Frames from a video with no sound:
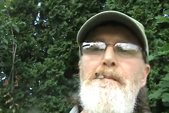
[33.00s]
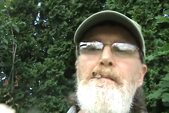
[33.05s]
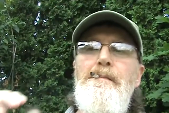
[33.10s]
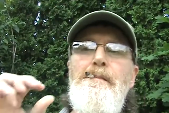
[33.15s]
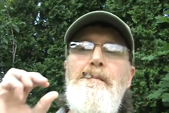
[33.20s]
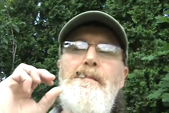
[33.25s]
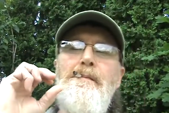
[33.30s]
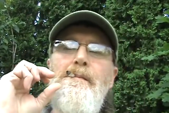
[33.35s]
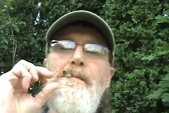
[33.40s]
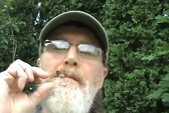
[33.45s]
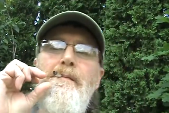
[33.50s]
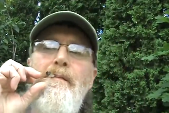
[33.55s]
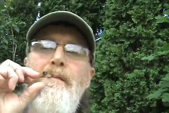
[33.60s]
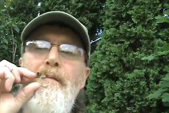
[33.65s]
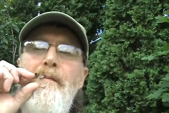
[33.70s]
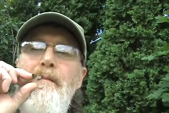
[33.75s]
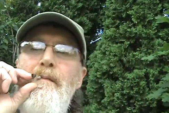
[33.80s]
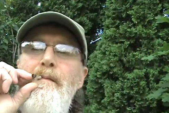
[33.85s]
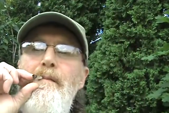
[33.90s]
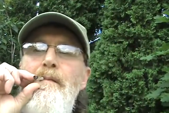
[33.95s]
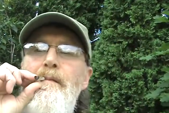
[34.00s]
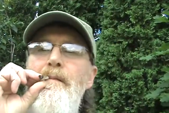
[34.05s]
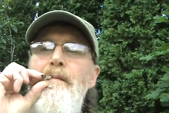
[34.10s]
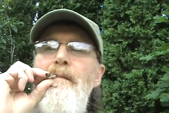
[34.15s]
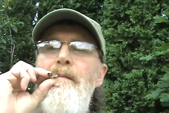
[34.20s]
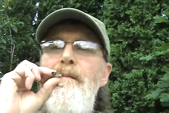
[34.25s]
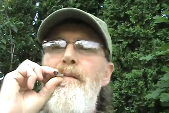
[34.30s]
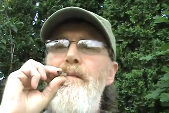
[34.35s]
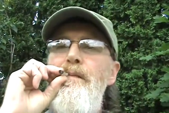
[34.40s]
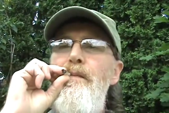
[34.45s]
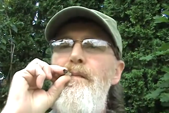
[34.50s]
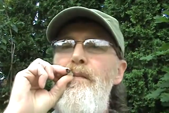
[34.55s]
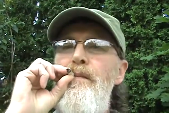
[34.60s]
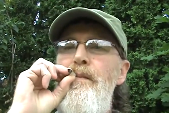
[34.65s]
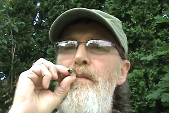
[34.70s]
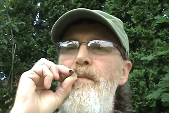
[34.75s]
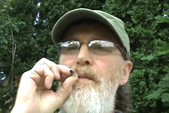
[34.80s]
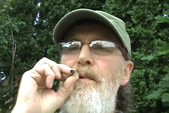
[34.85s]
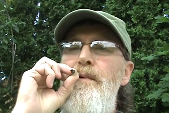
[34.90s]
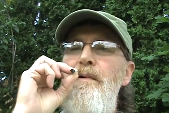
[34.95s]

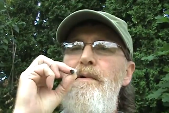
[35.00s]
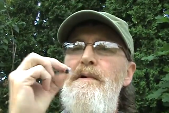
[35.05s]
Nothing is said.